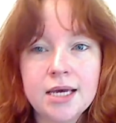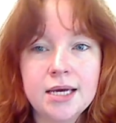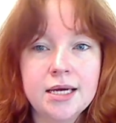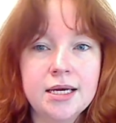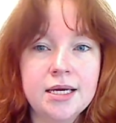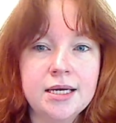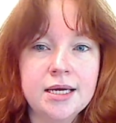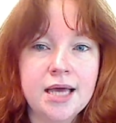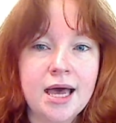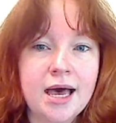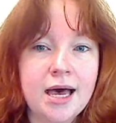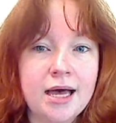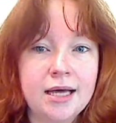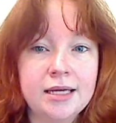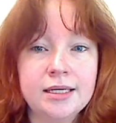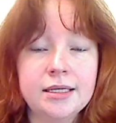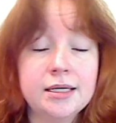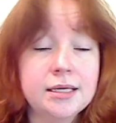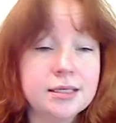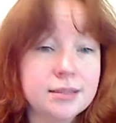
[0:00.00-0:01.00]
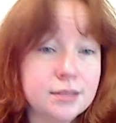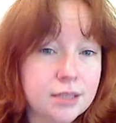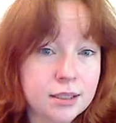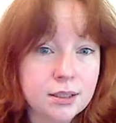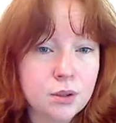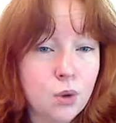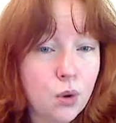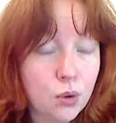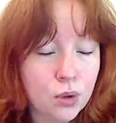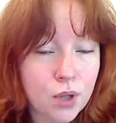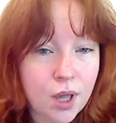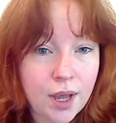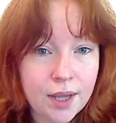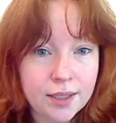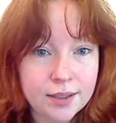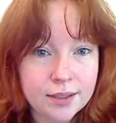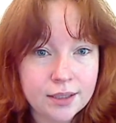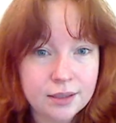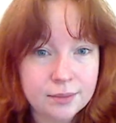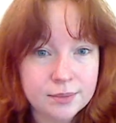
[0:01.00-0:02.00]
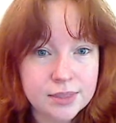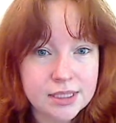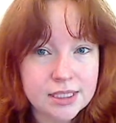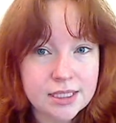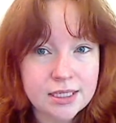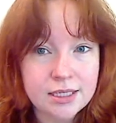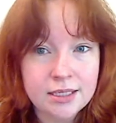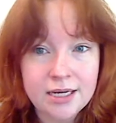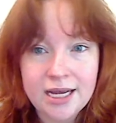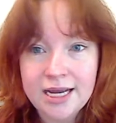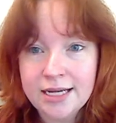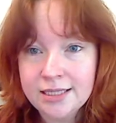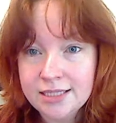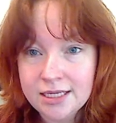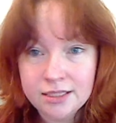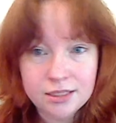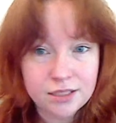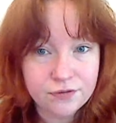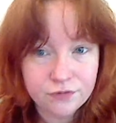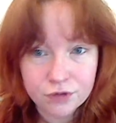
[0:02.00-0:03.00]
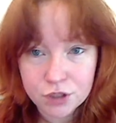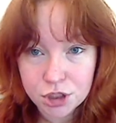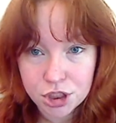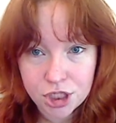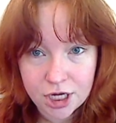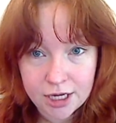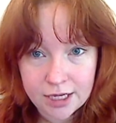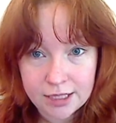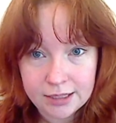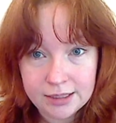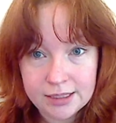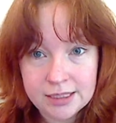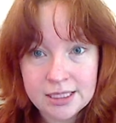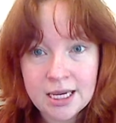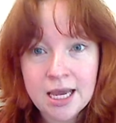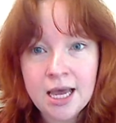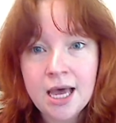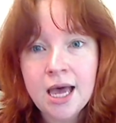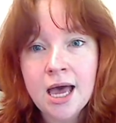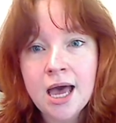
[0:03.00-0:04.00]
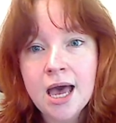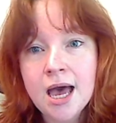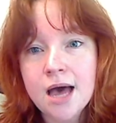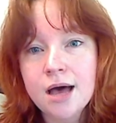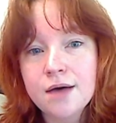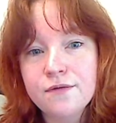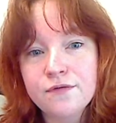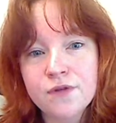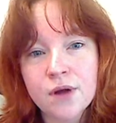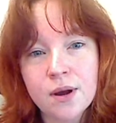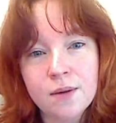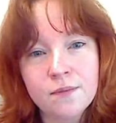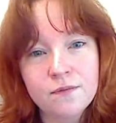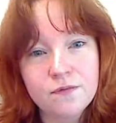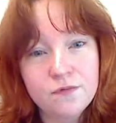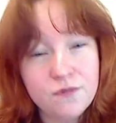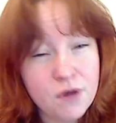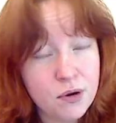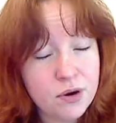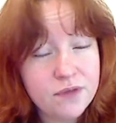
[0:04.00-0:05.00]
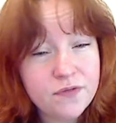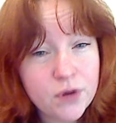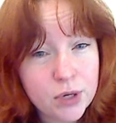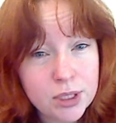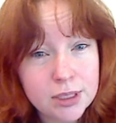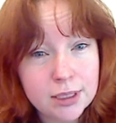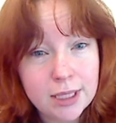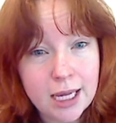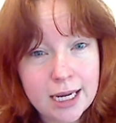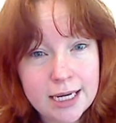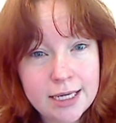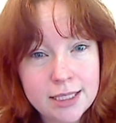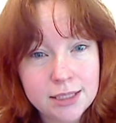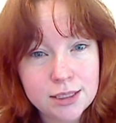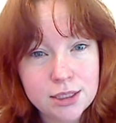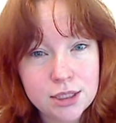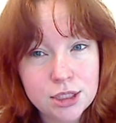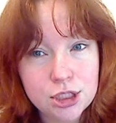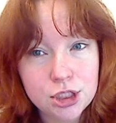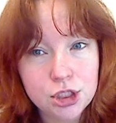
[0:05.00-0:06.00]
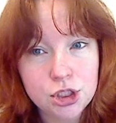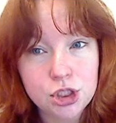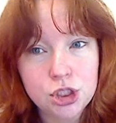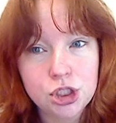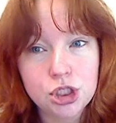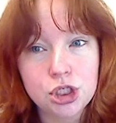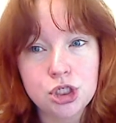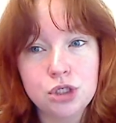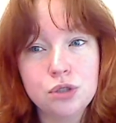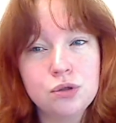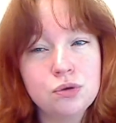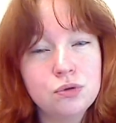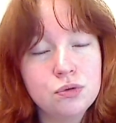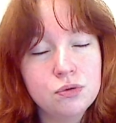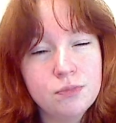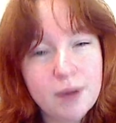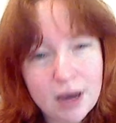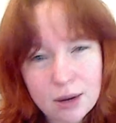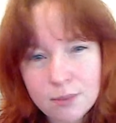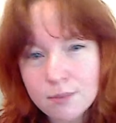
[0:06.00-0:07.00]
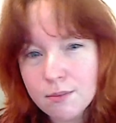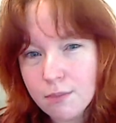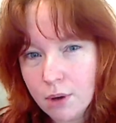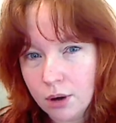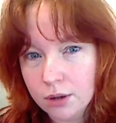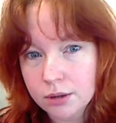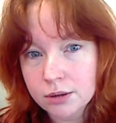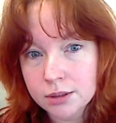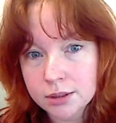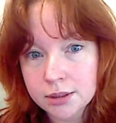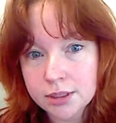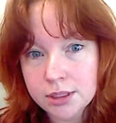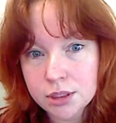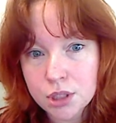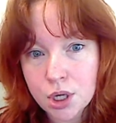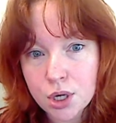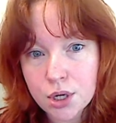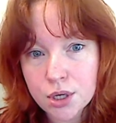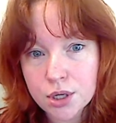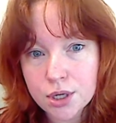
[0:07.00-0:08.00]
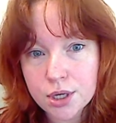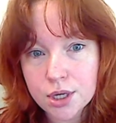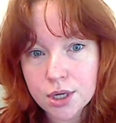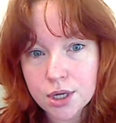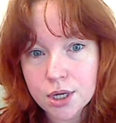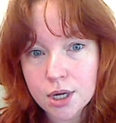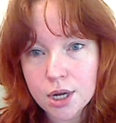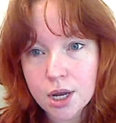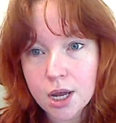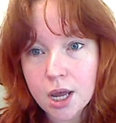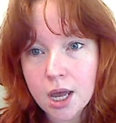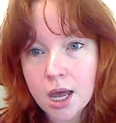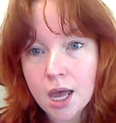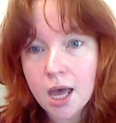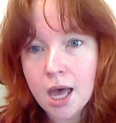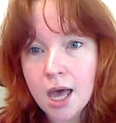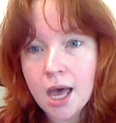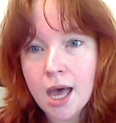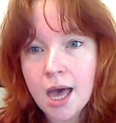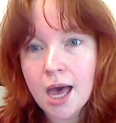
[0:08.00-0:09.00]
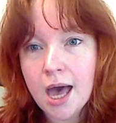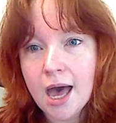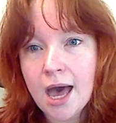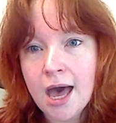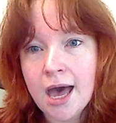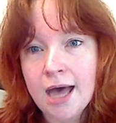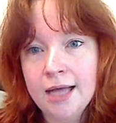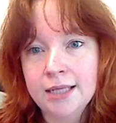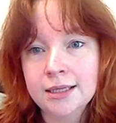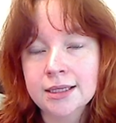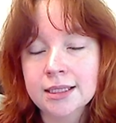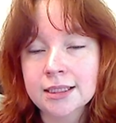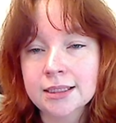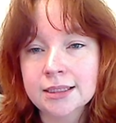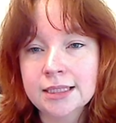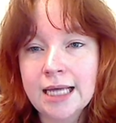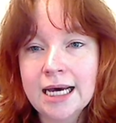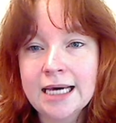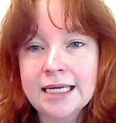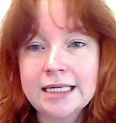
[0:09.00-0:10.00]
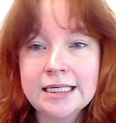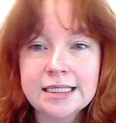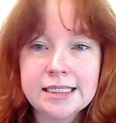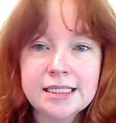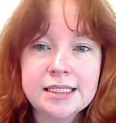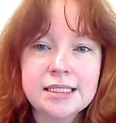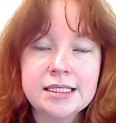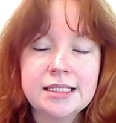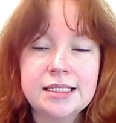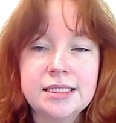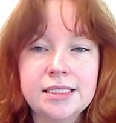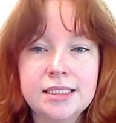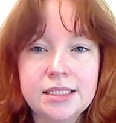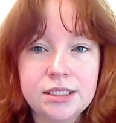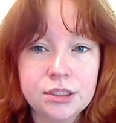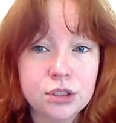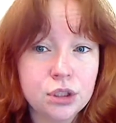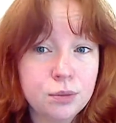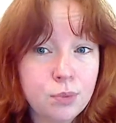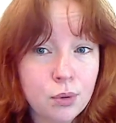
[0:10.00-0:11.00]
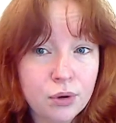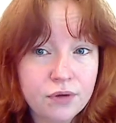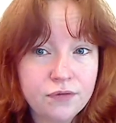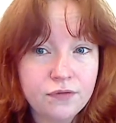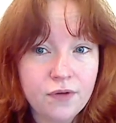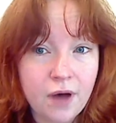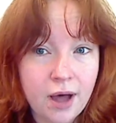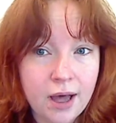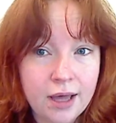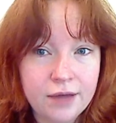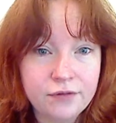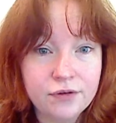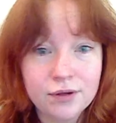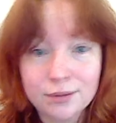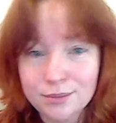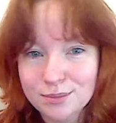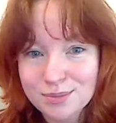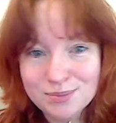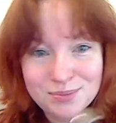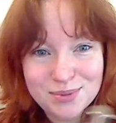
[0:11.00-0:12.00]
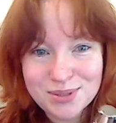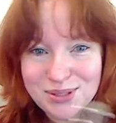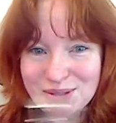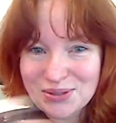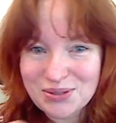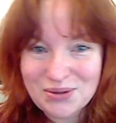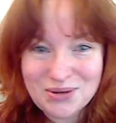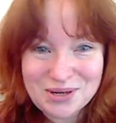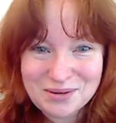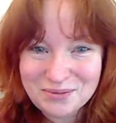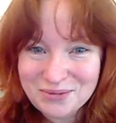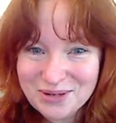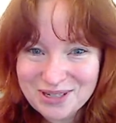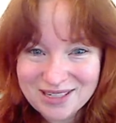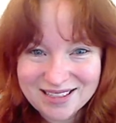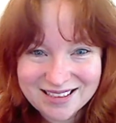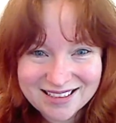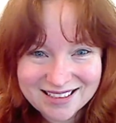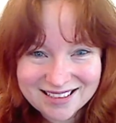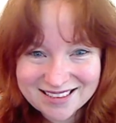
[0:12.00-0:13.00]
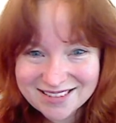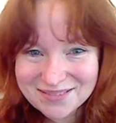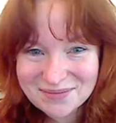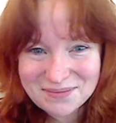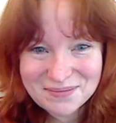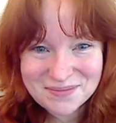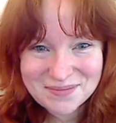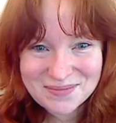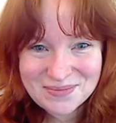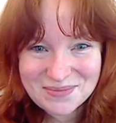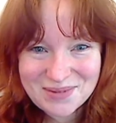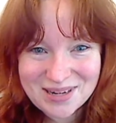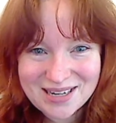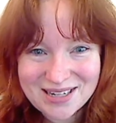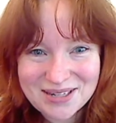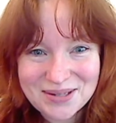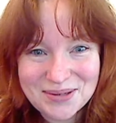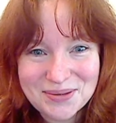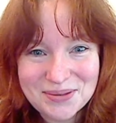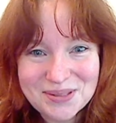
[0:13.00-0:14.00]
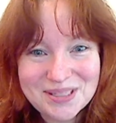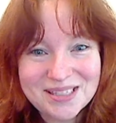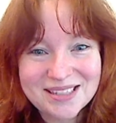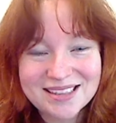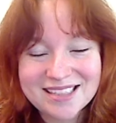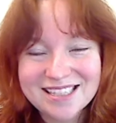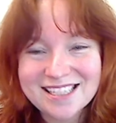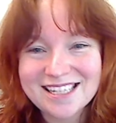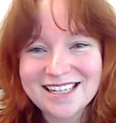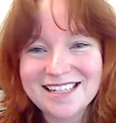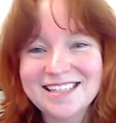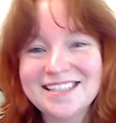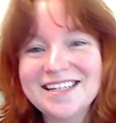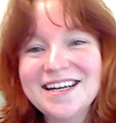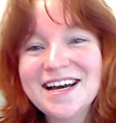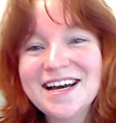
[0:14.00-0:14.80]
The whole line comes in 18 different shades, from very, very light to about moderately dark, and the lightest is 0.5. I'm so sorry, I'm reading my notes on the side.